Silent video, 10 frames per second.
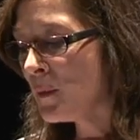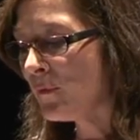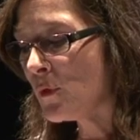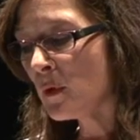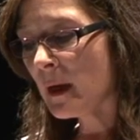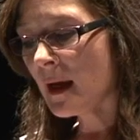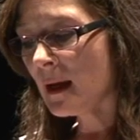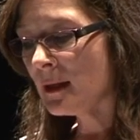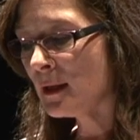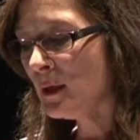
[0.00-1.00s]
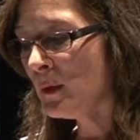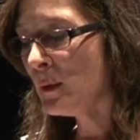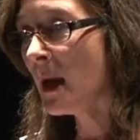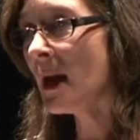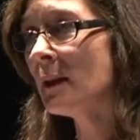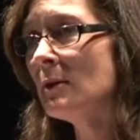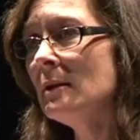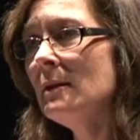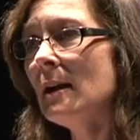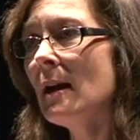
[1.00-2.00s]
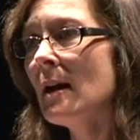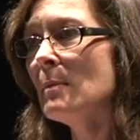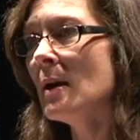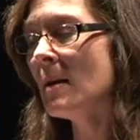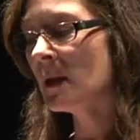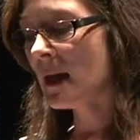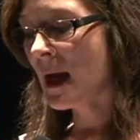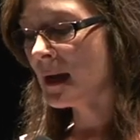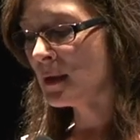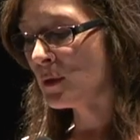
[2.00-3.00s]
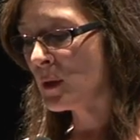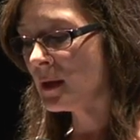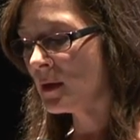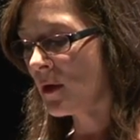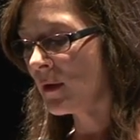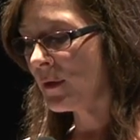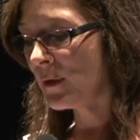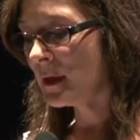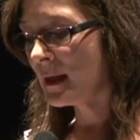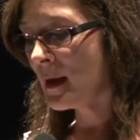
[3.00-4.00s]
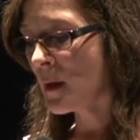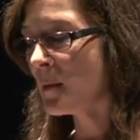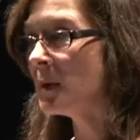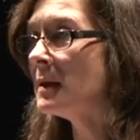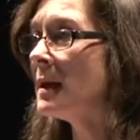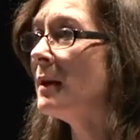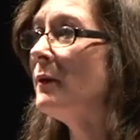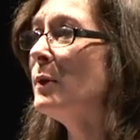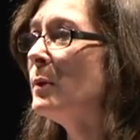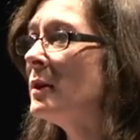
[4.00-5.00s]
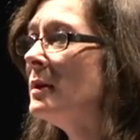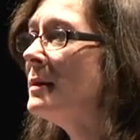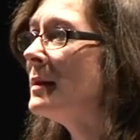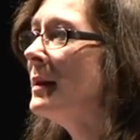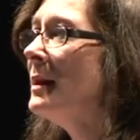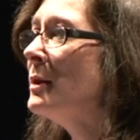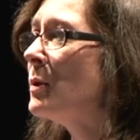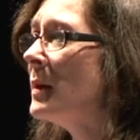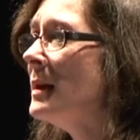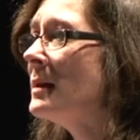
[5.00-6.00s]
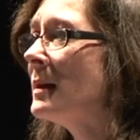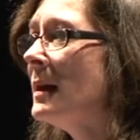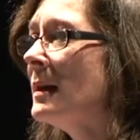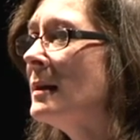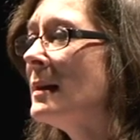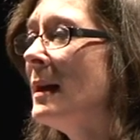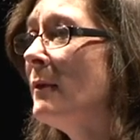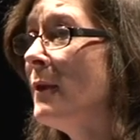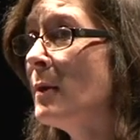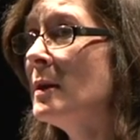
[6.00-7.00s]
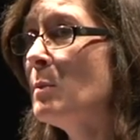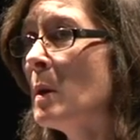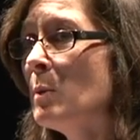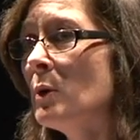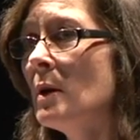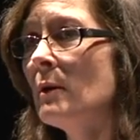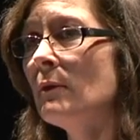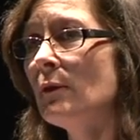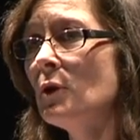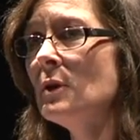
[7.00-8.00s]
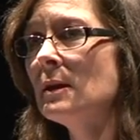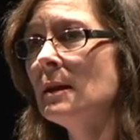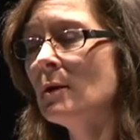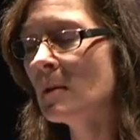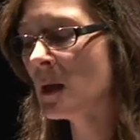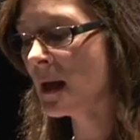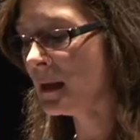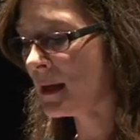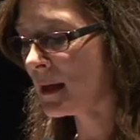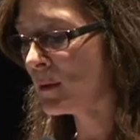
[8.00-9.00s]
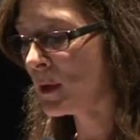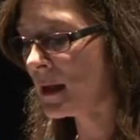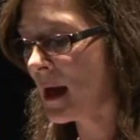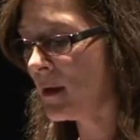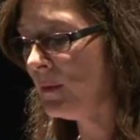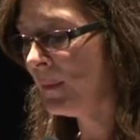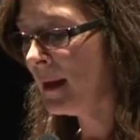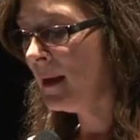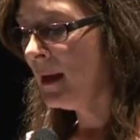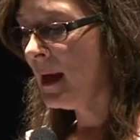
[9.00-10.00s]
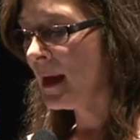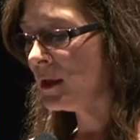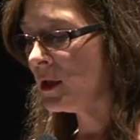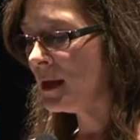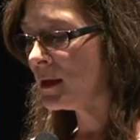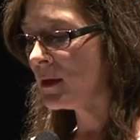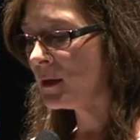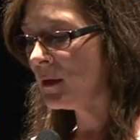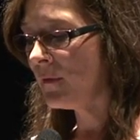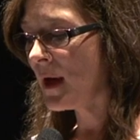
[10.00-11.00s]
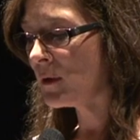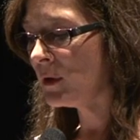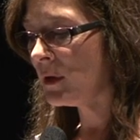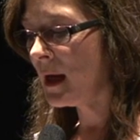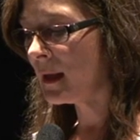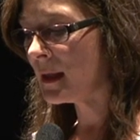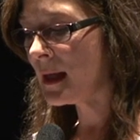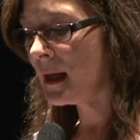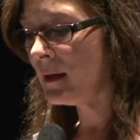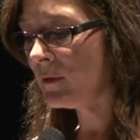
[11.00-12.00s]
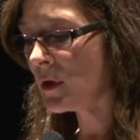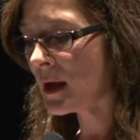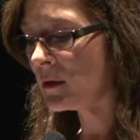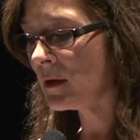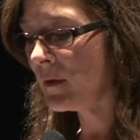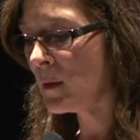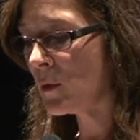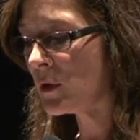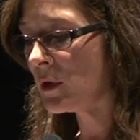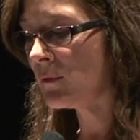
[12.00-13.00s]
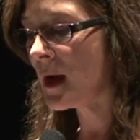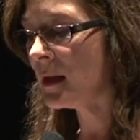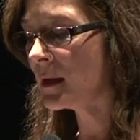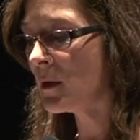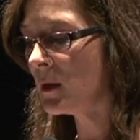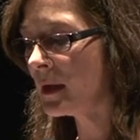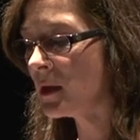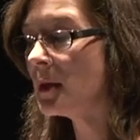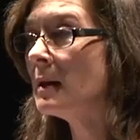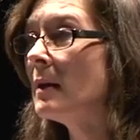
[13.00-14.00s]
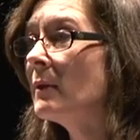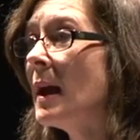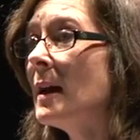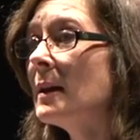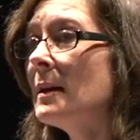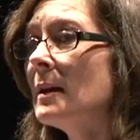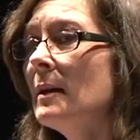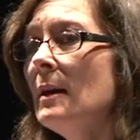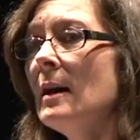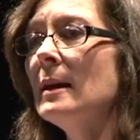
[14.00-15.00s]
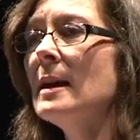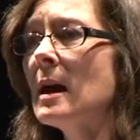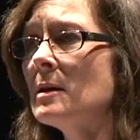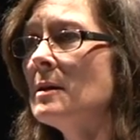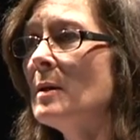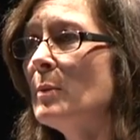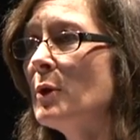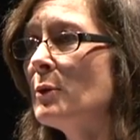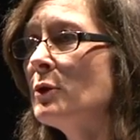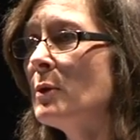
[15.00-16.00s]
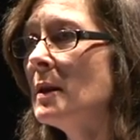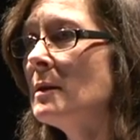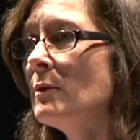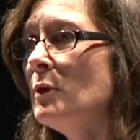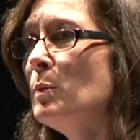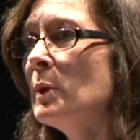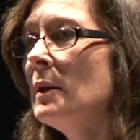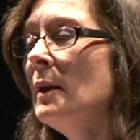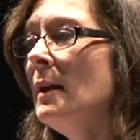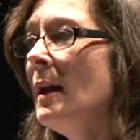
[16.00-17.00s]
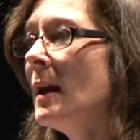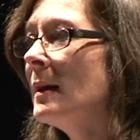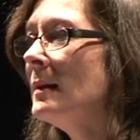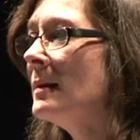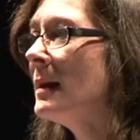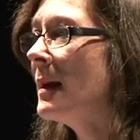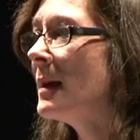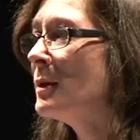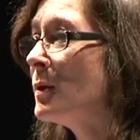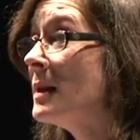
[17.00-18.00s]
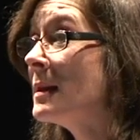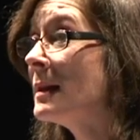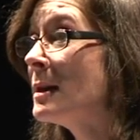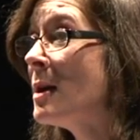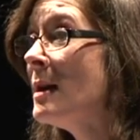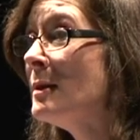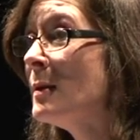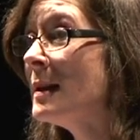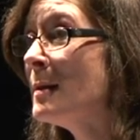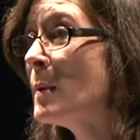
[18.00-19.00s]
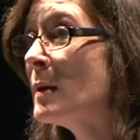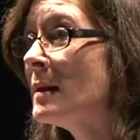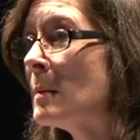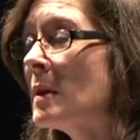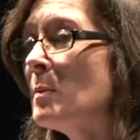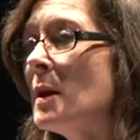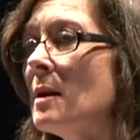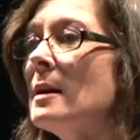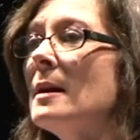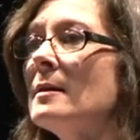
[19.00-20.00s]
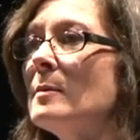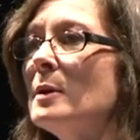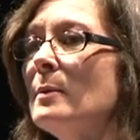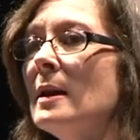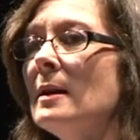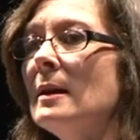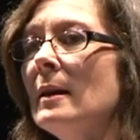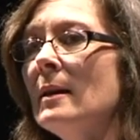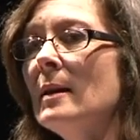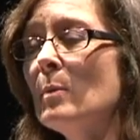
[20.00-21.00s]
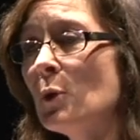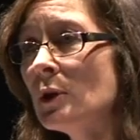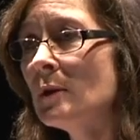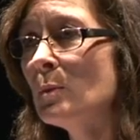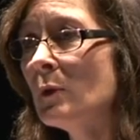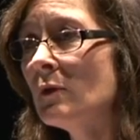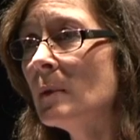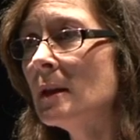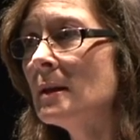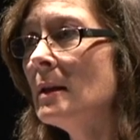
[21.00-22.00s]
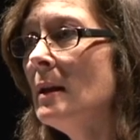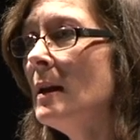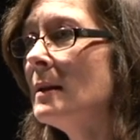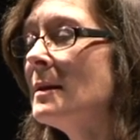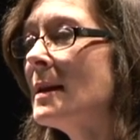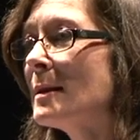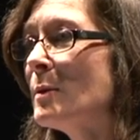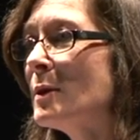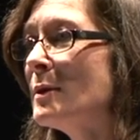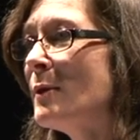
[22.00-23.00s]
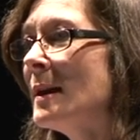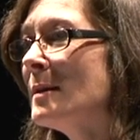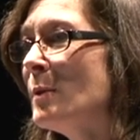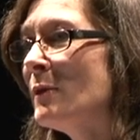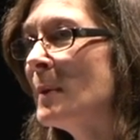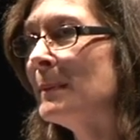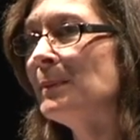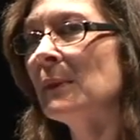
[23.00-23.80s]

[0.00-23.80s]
Before we get to Catherine, I'm going to ask Joyce Arthur to come up and say a few words. Joyce is a founding member of FIRST Decriminalize Sex Work Now, and she's also the founder and executive director of the Abortion Rights Coalition of Canada, a national pro-choice group. And Joyce is going to talk to us about some of the parallels between the abortion movement and the sex workers' rights movement.